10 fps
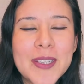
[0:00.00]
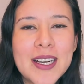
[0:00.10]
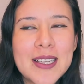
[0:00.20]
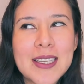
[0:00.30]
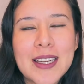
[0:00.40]

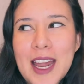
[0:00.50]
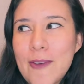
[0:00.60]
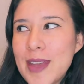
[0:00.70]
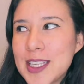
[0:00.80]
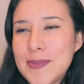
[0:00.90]
because it kind
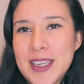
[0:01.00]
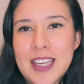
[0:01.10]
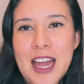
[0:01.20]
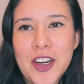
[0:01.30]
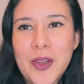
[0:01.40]
of makes
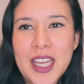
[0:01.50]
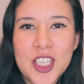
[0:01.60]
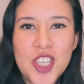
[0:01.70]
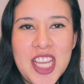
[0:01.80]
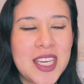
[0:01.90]
me, I don't know, like
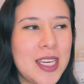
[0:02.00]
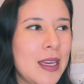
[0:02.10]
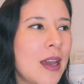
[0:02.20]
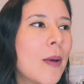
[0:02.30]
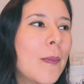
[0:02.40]
shaky,